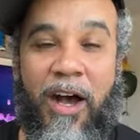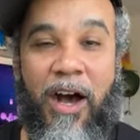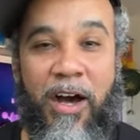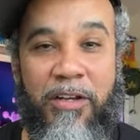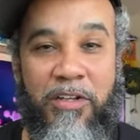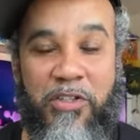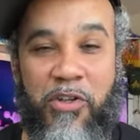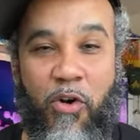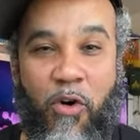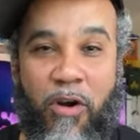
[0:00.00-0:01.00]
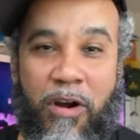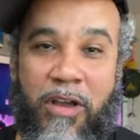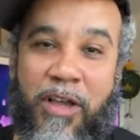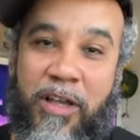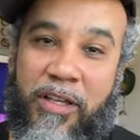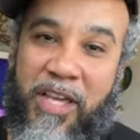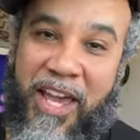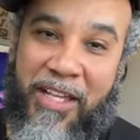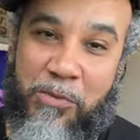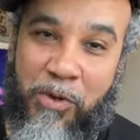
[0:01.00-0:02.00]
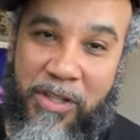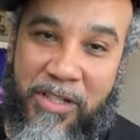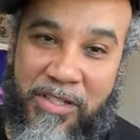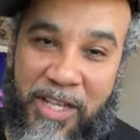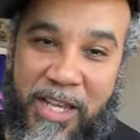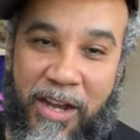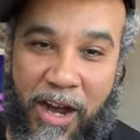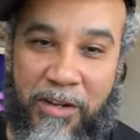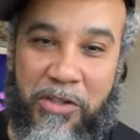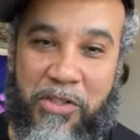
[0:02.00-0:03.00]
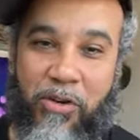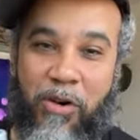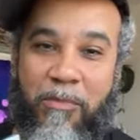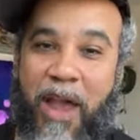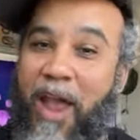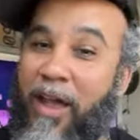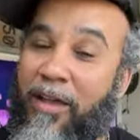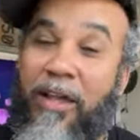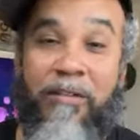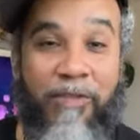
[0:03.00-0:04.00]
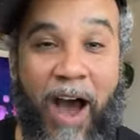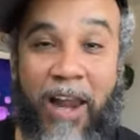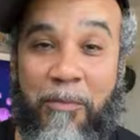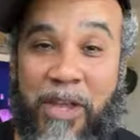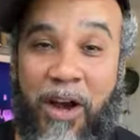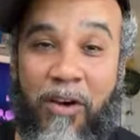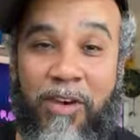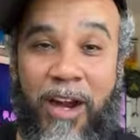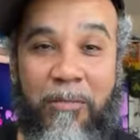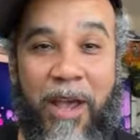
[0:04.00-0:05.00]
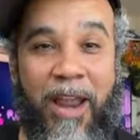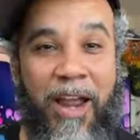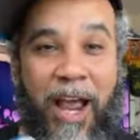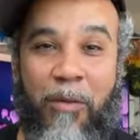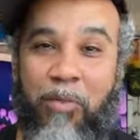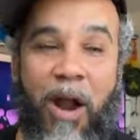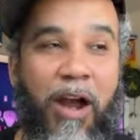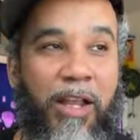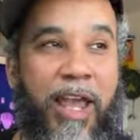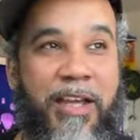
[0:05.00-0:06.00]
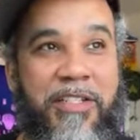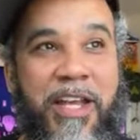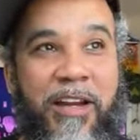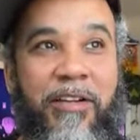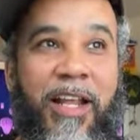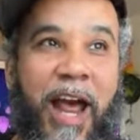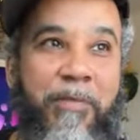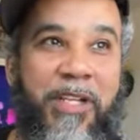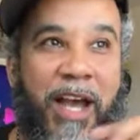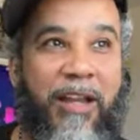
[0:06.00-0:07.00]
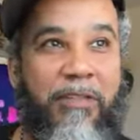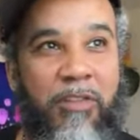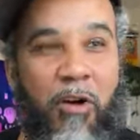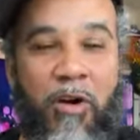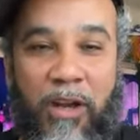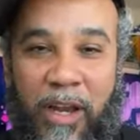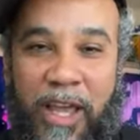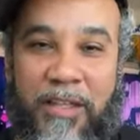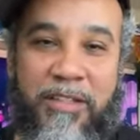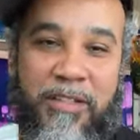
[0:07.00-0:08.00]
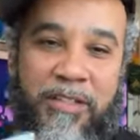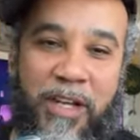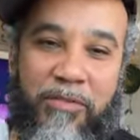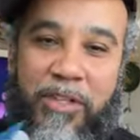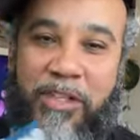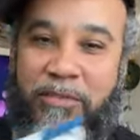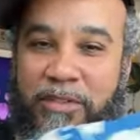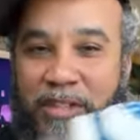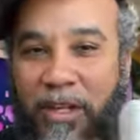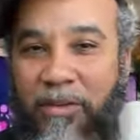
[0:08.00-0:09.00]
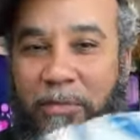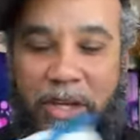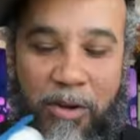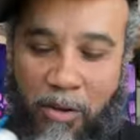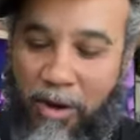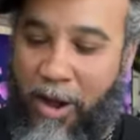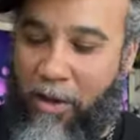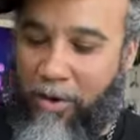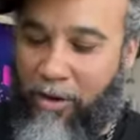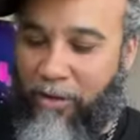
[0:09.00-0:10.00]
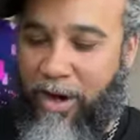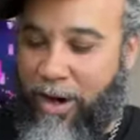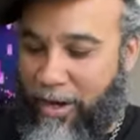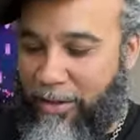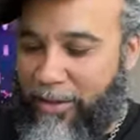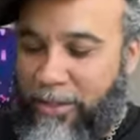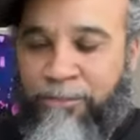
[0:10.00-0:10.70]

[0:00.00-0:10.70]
underscore Kicks with a Z underscore, man. Follow me over there, man. I got a broadcast channel that I be kind of throwing links and stuff to different stuff that be going on over there. And